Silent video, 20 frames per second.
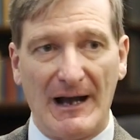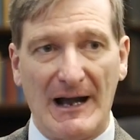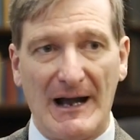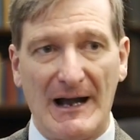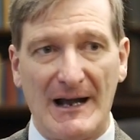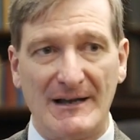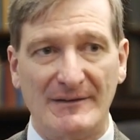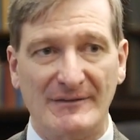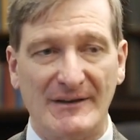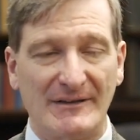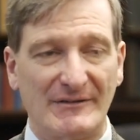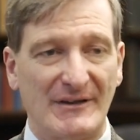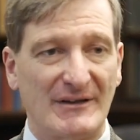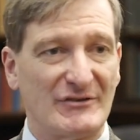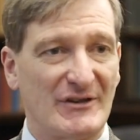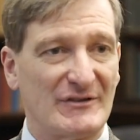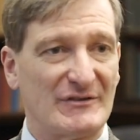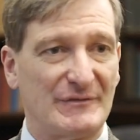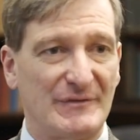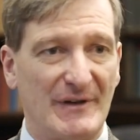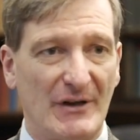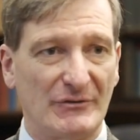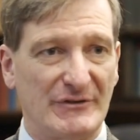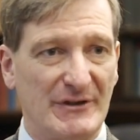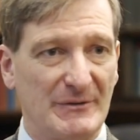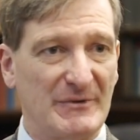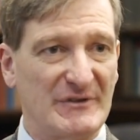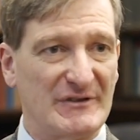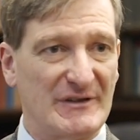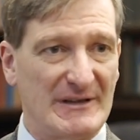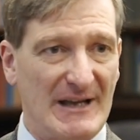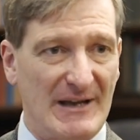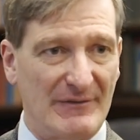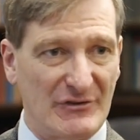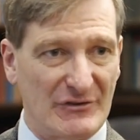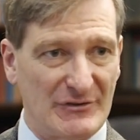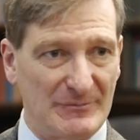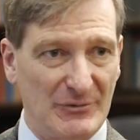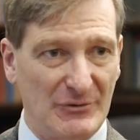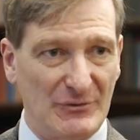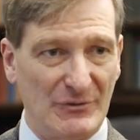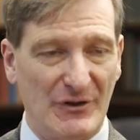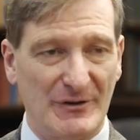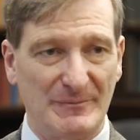and that they just felt it was inevitable.